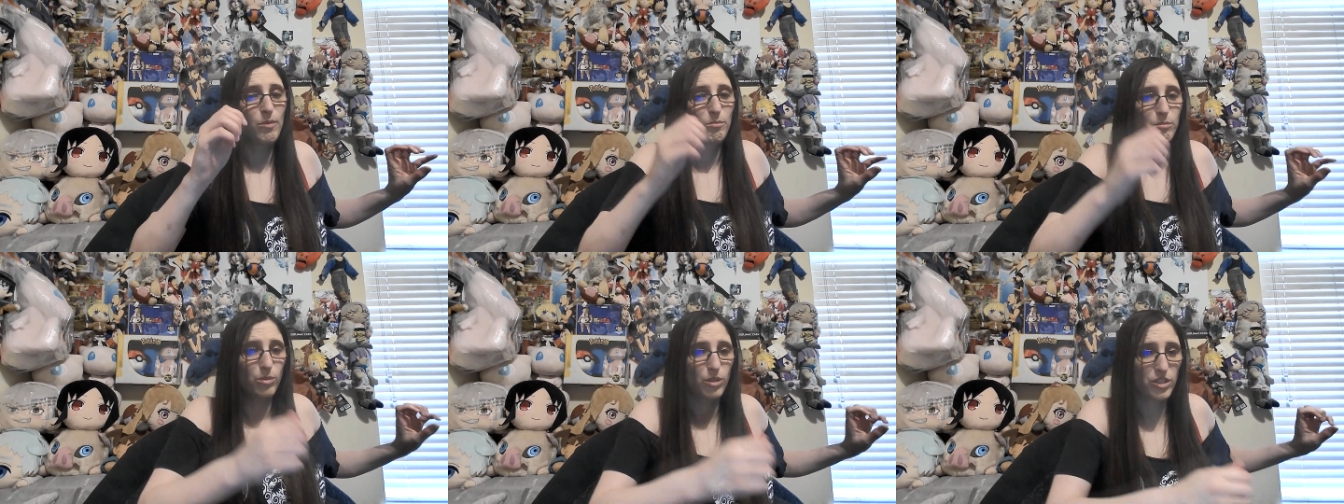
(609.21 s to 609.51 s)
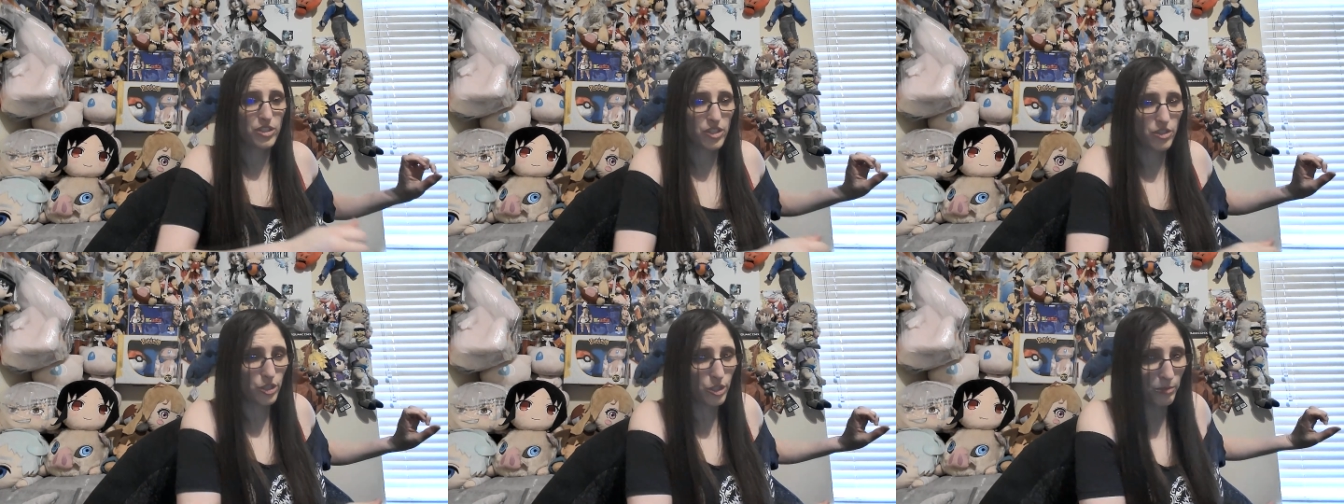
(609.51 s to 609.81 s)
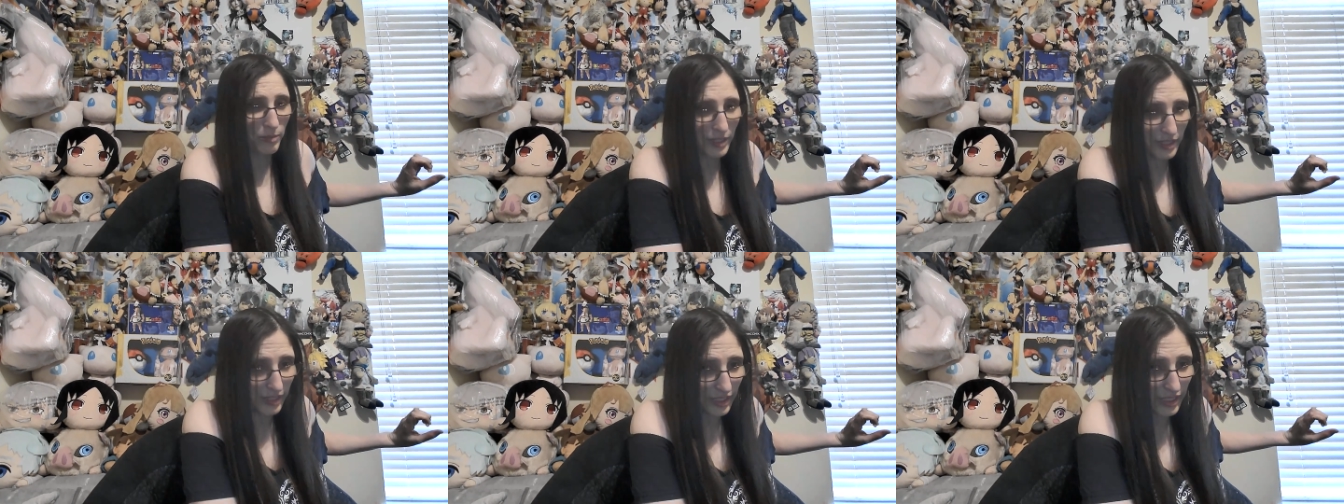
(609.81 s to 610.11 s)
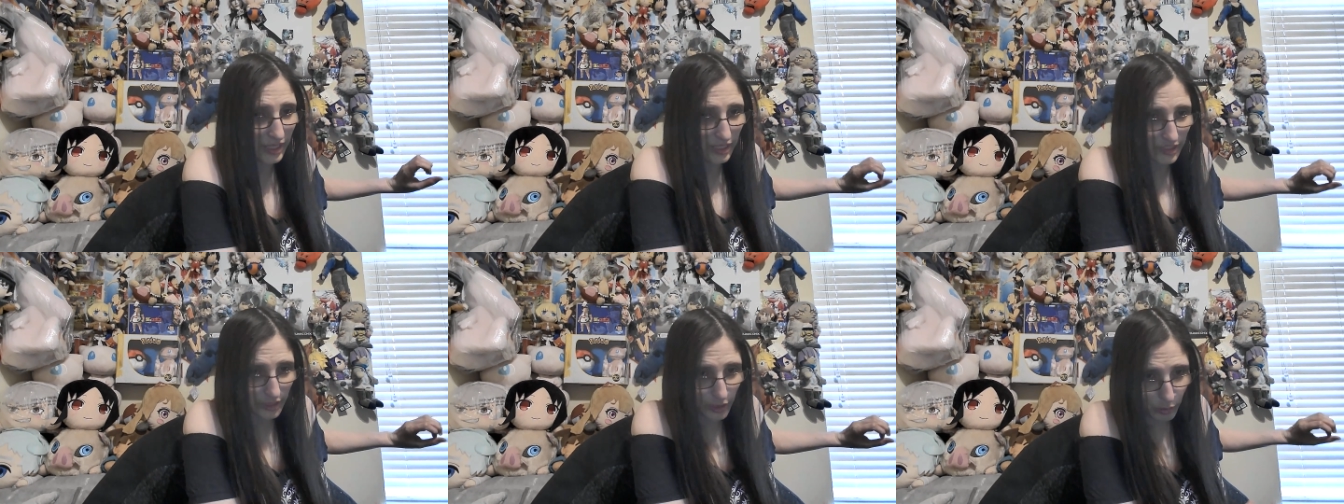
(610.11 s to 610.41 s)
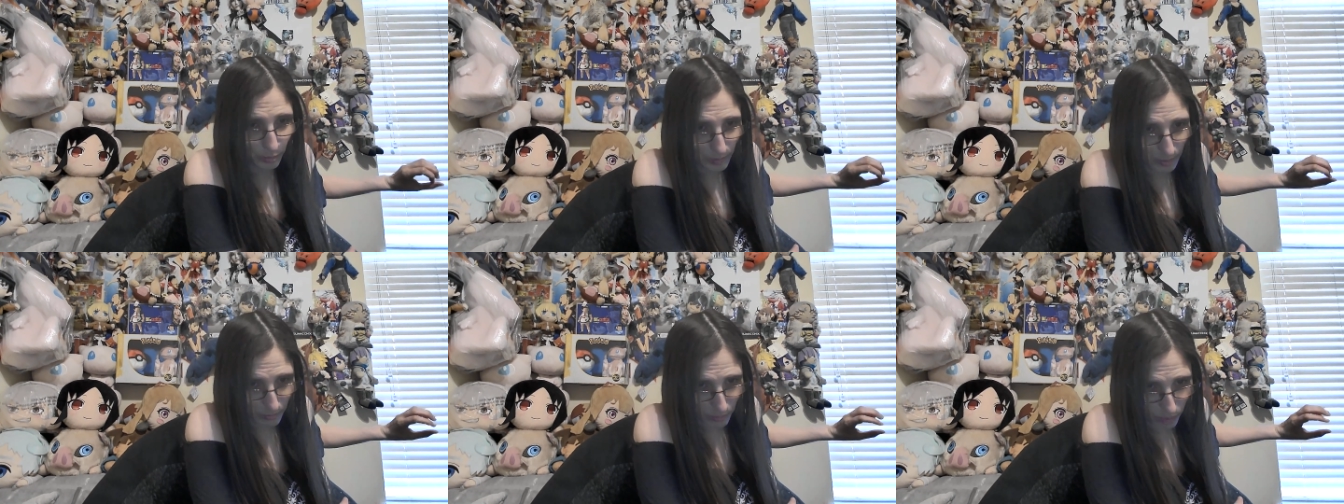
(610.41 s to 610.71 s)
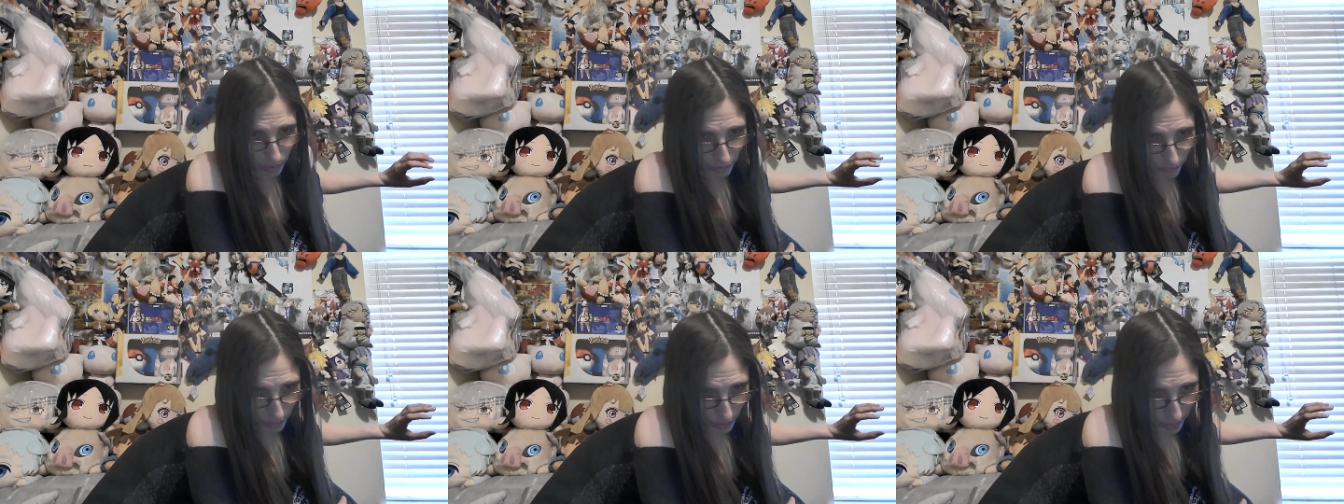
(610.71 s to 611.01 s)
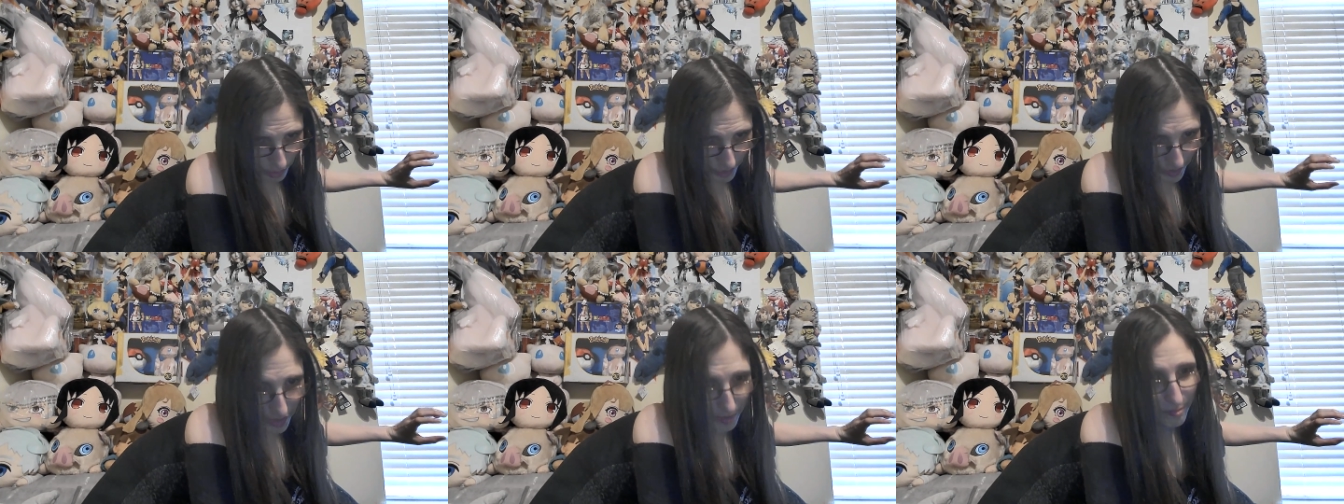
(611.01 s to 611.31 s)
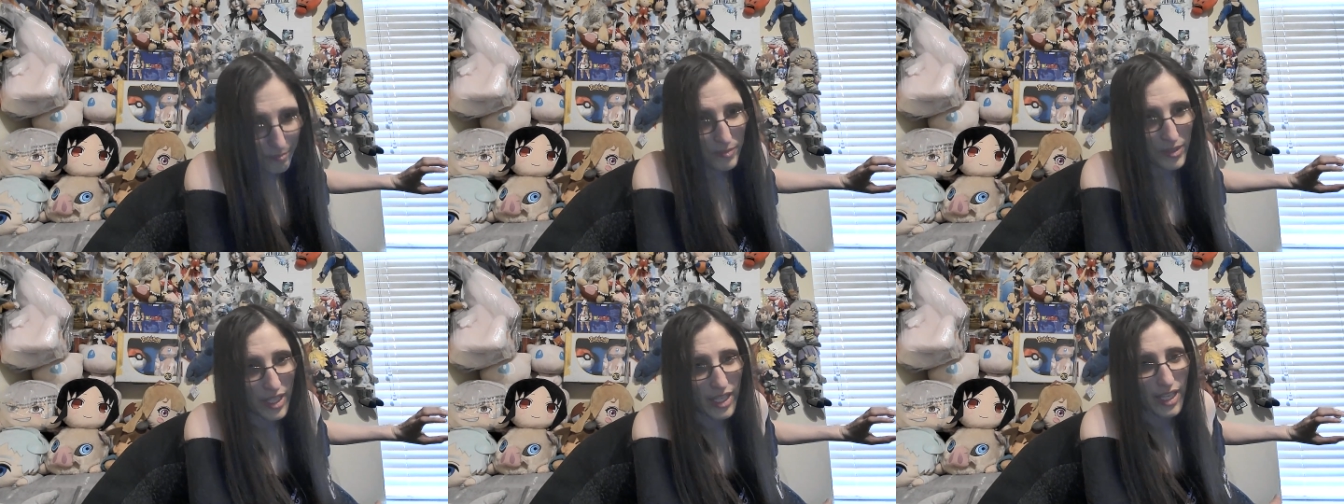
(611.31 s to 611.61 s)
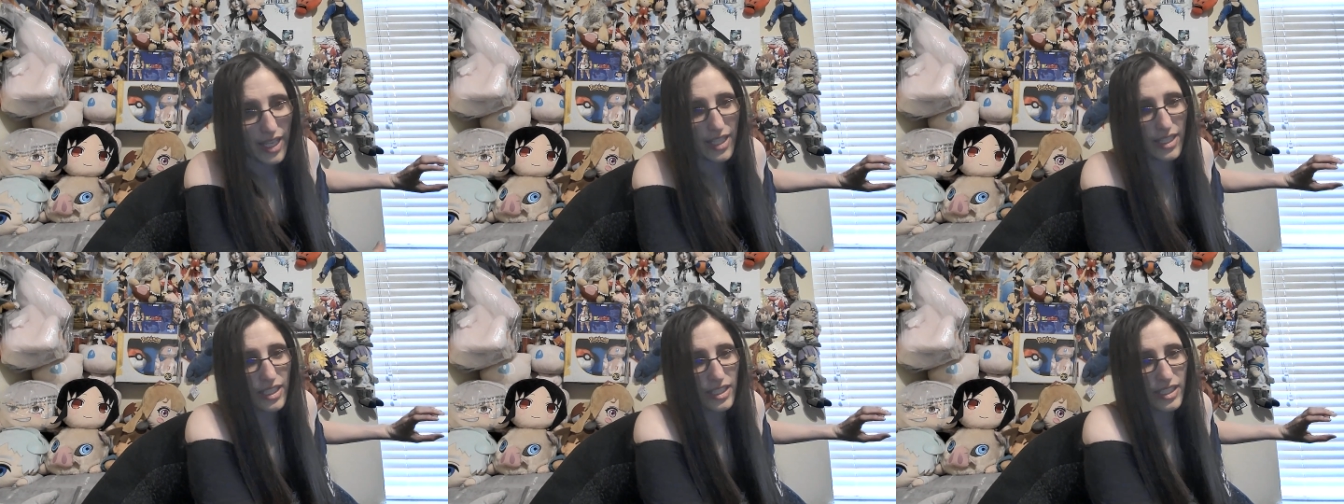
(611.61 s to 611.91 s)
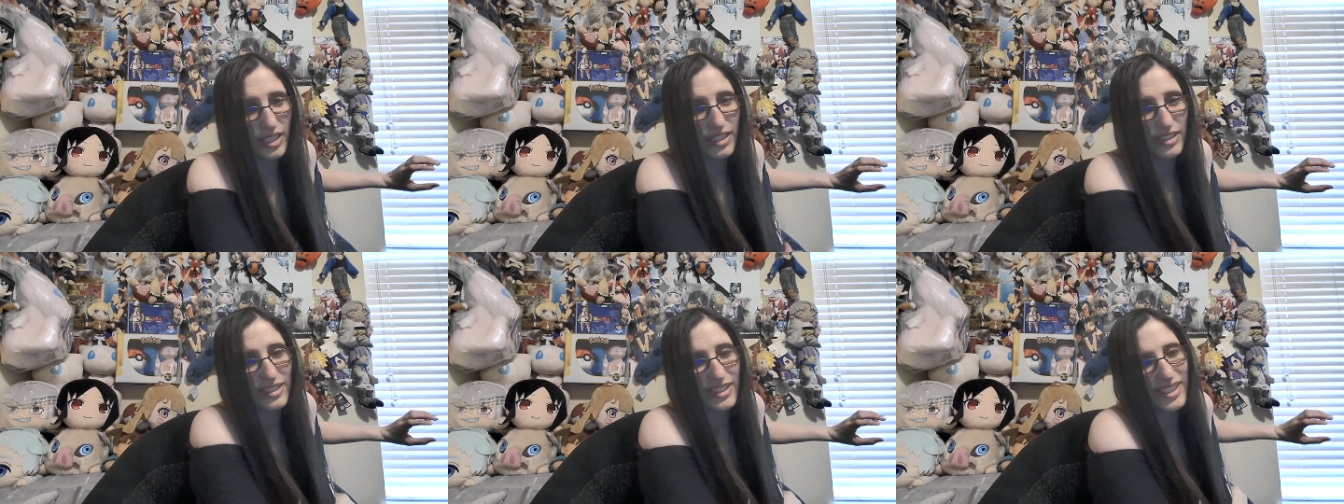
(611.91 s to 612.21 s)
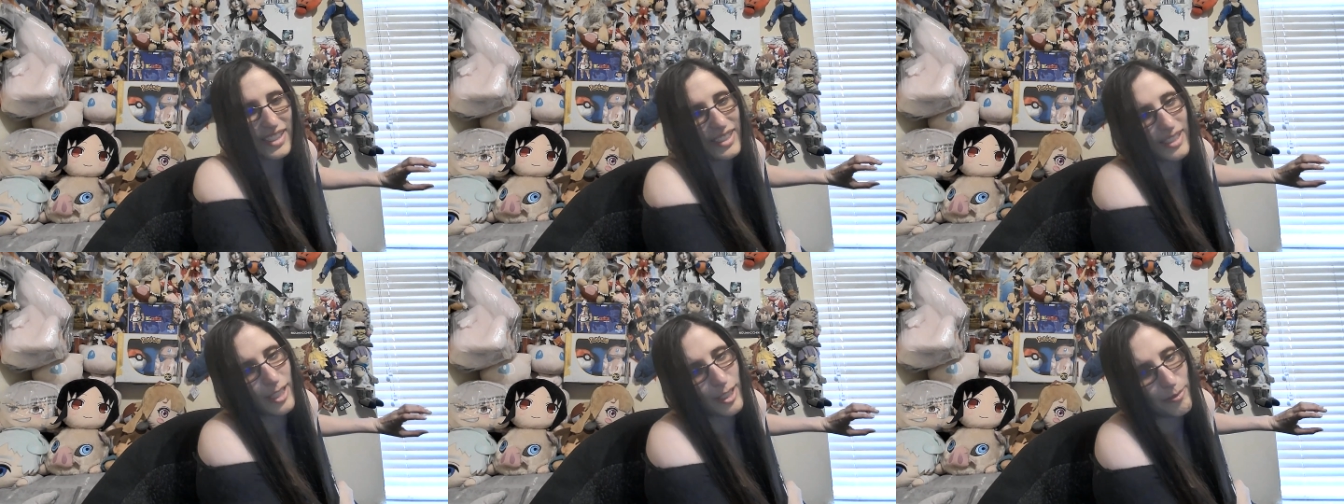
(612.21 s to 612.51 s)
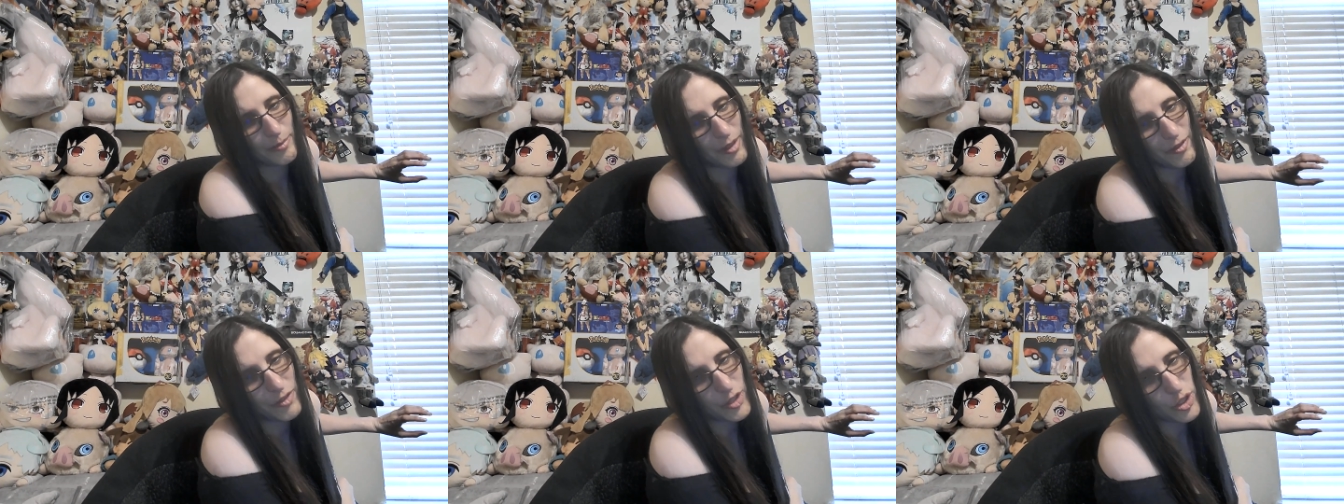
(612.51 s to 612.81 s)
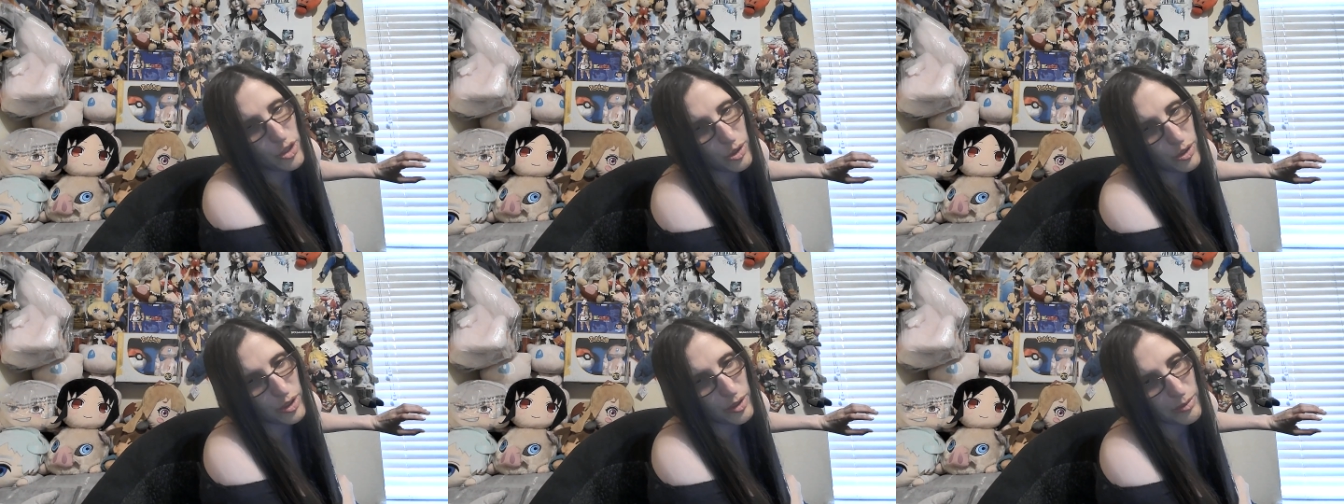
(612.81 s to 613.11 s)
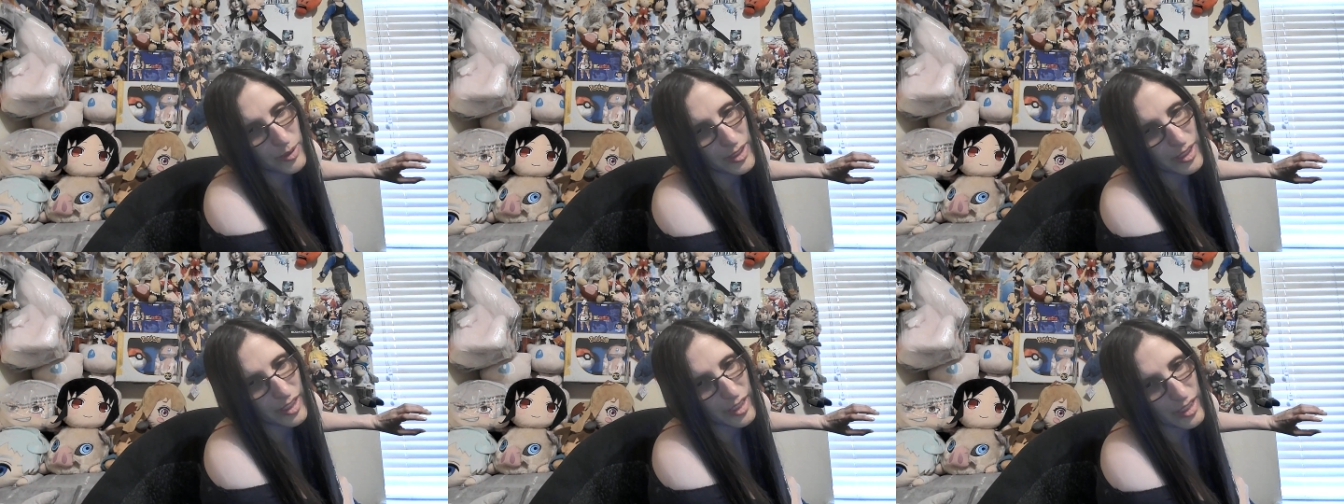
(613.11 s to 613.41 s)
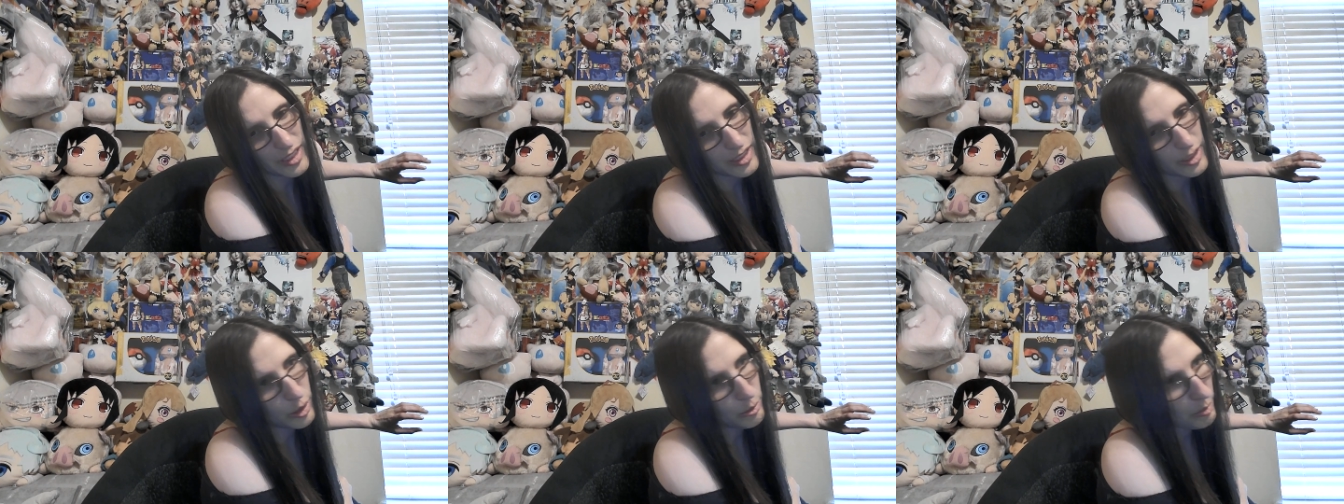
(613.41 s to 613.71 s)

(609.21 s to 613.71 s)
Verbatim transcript: Boruto should be leaning a little bit more forward and the, uh, um, if the shoulder was leaning a little